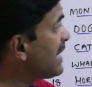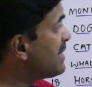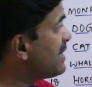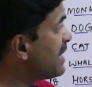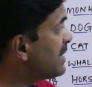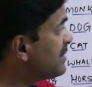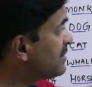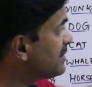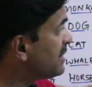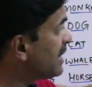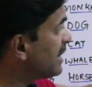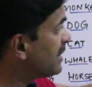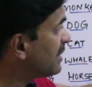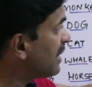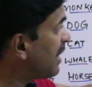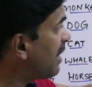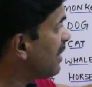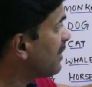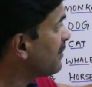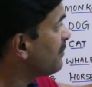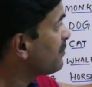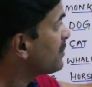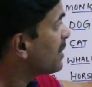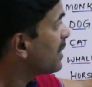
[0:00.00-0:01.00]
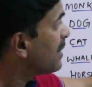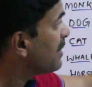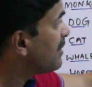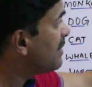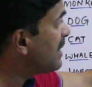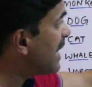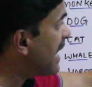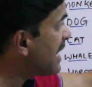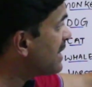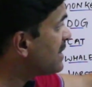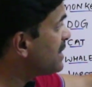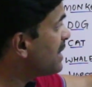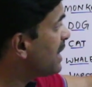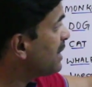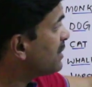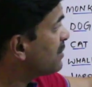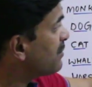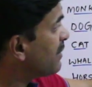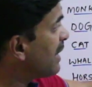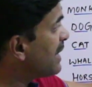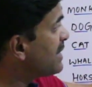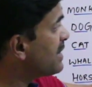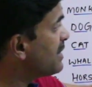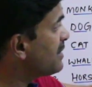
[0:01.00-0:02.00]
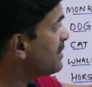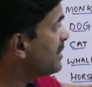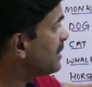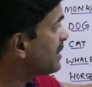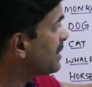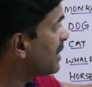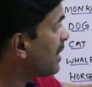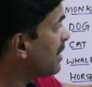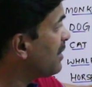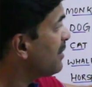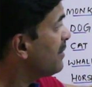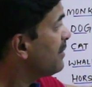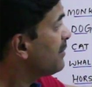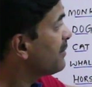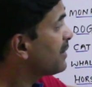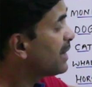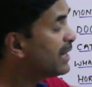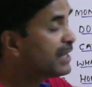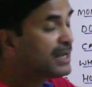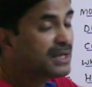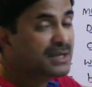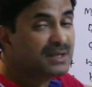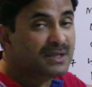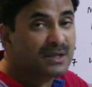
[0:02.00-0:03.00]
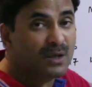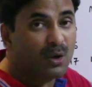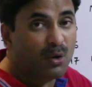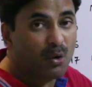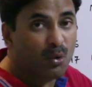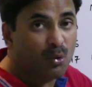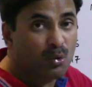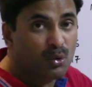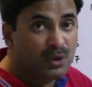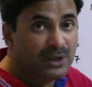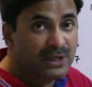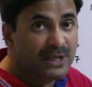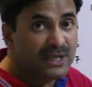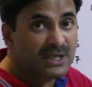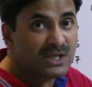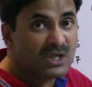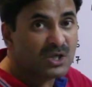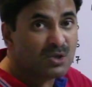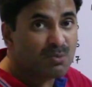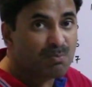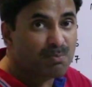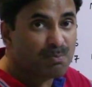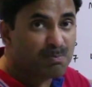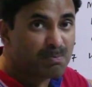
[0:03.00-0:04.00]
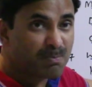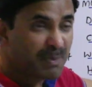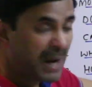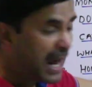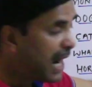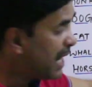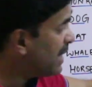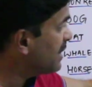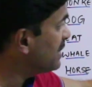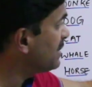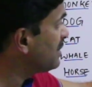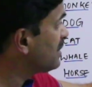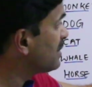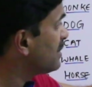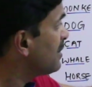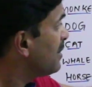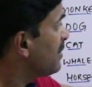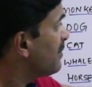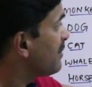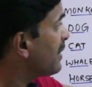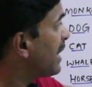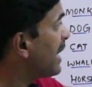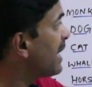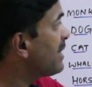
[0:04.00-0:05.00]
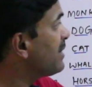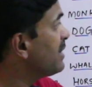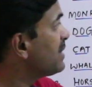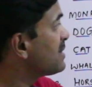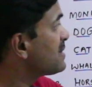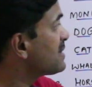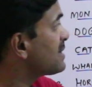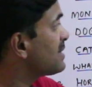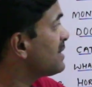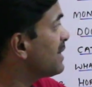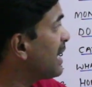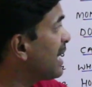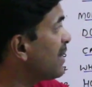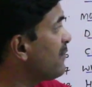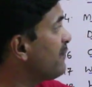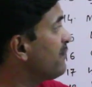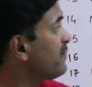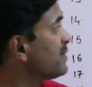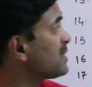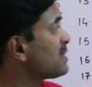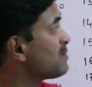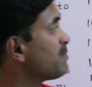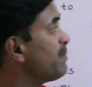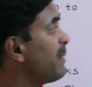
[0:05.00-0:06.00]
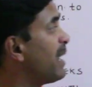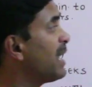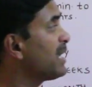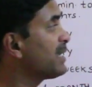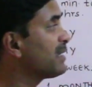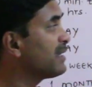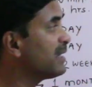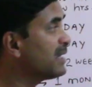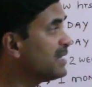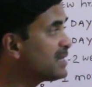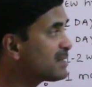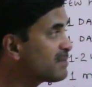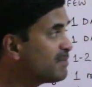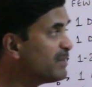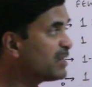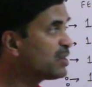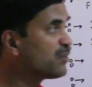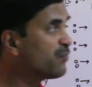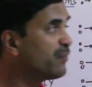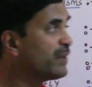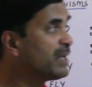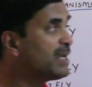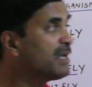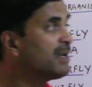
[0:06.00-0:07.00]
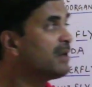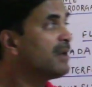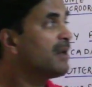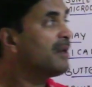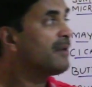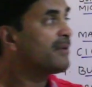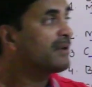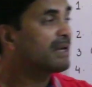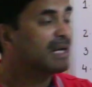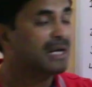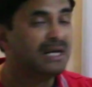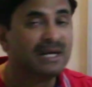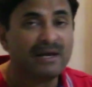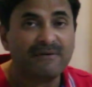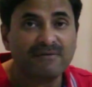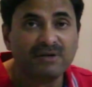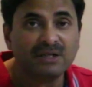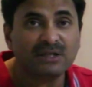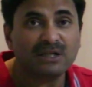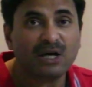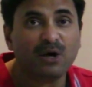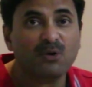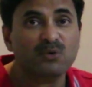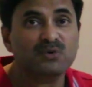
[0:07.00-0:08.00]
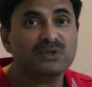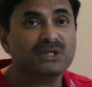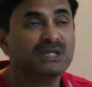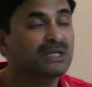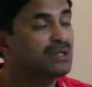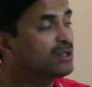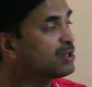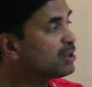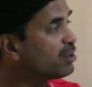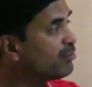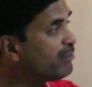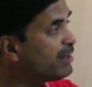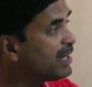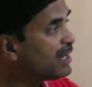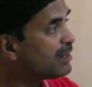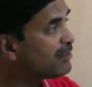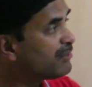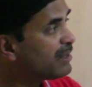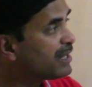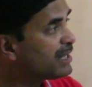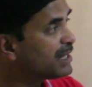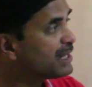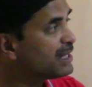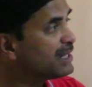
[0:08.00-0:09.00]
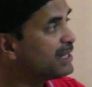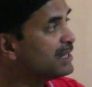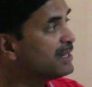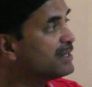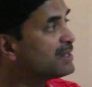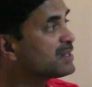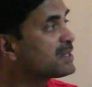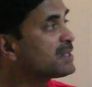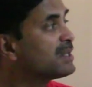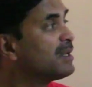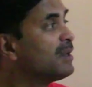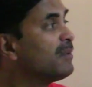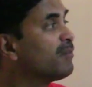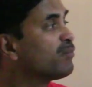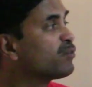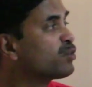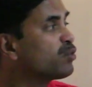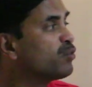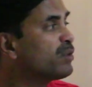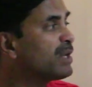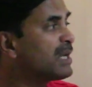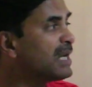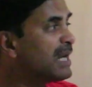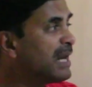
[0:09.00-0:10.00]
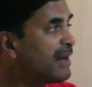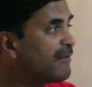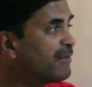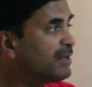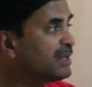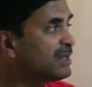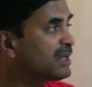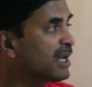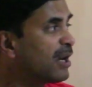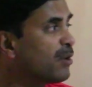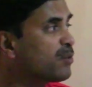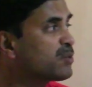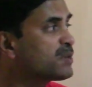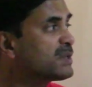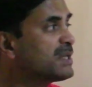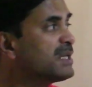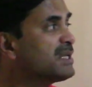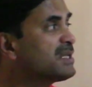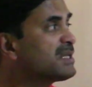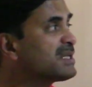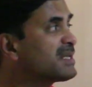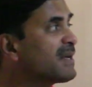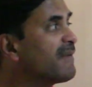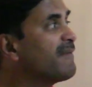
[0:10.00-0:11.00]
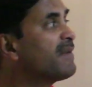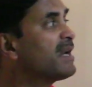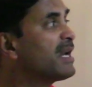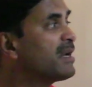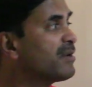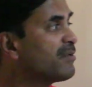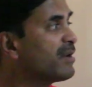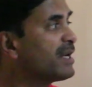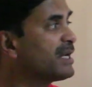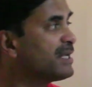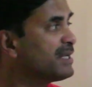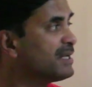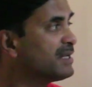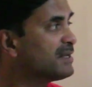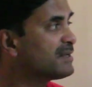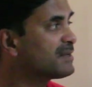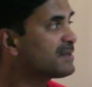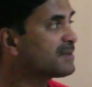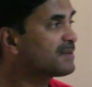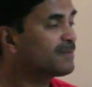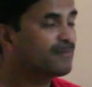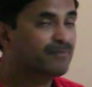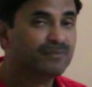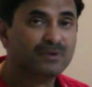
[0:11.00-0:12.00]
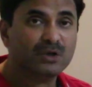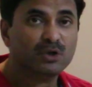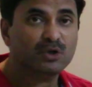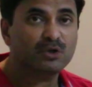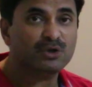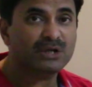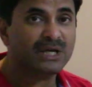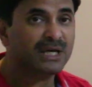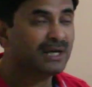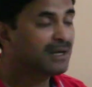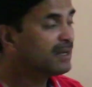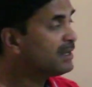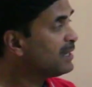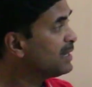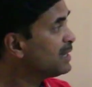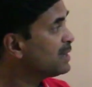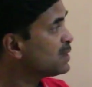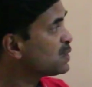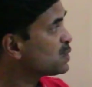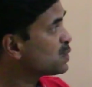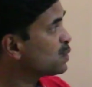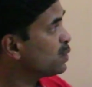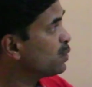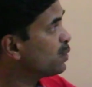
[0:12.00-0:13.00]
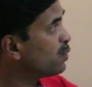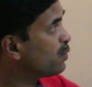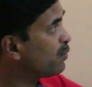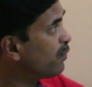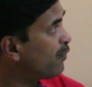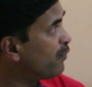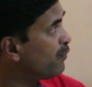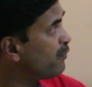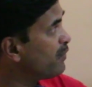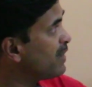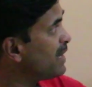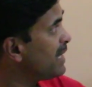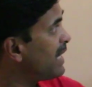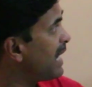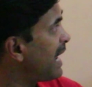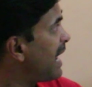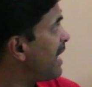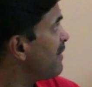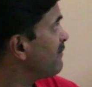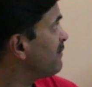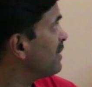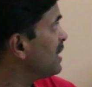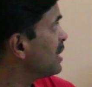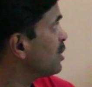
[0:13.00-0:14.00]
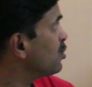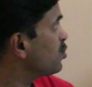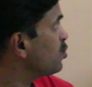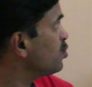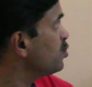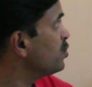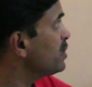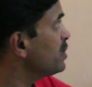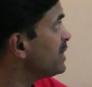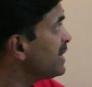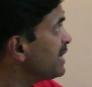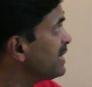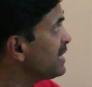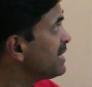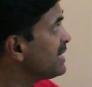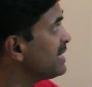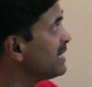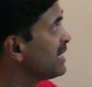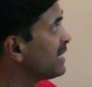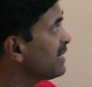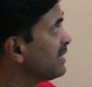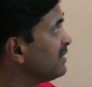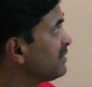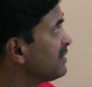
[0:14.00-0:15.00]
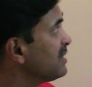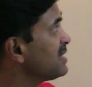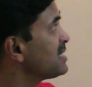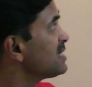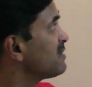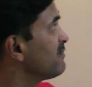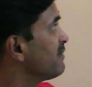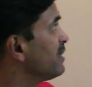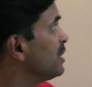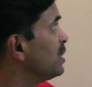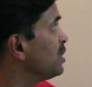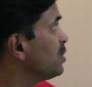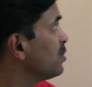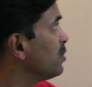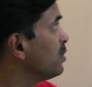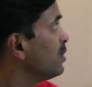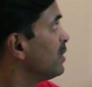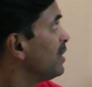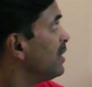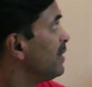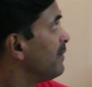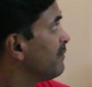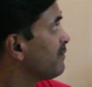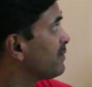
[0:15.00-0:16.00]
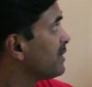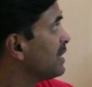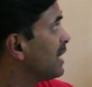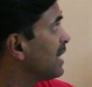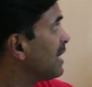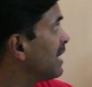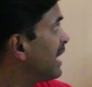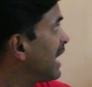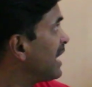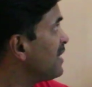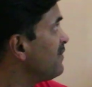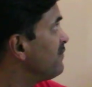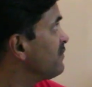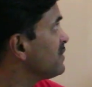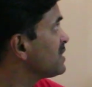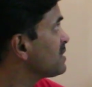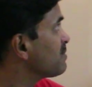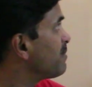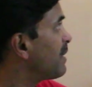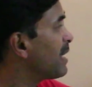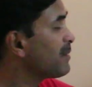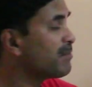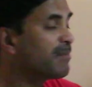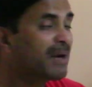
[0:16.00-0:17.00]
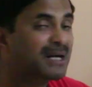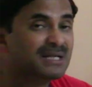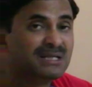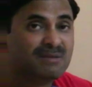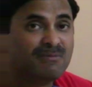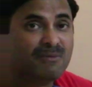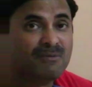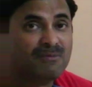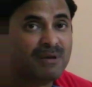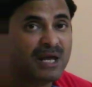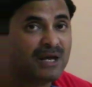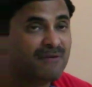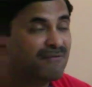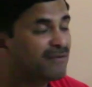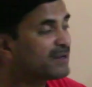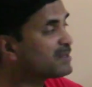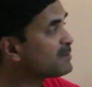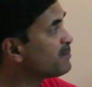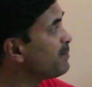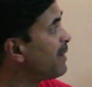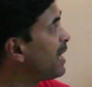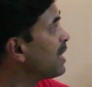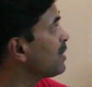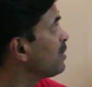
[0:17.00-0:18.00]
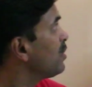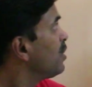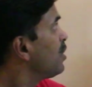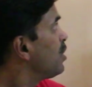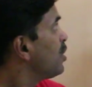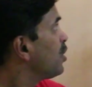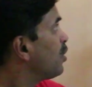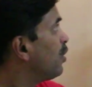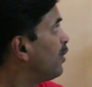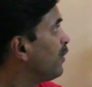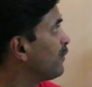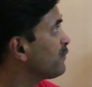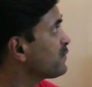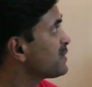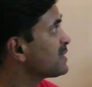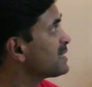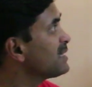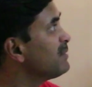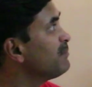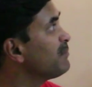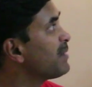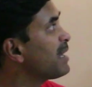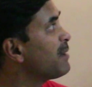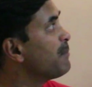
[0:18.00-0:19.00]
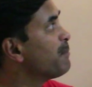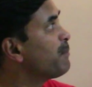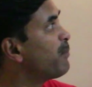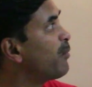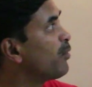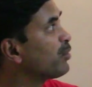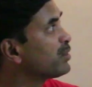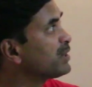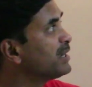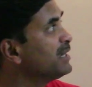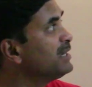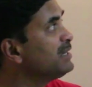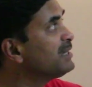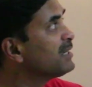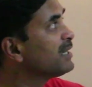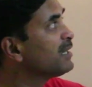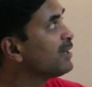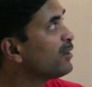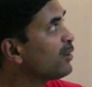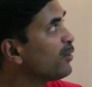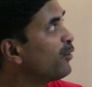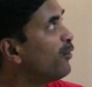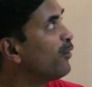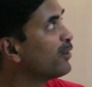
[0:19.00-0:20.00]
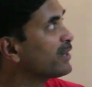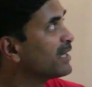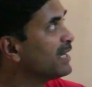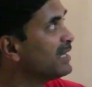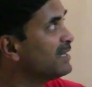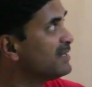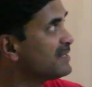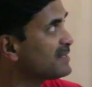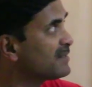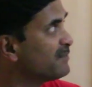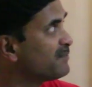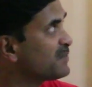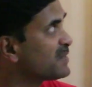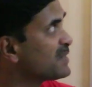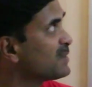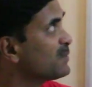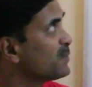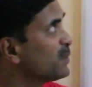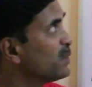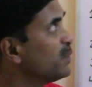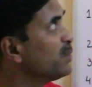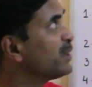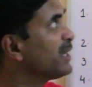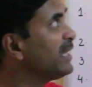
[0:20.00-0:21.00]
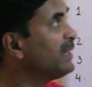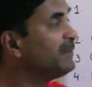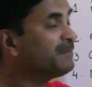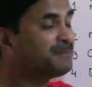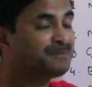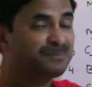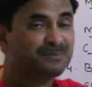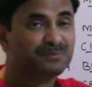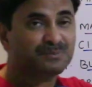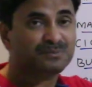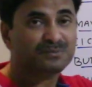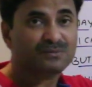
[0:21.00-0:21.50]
tridentata. Larrea tridentata, it is the oldest plant and its lifespan is between 11,300 years to 11,700 years. Okay, so we have included here in this video the lifespan, maximum lifespan of some important organisms. Okay,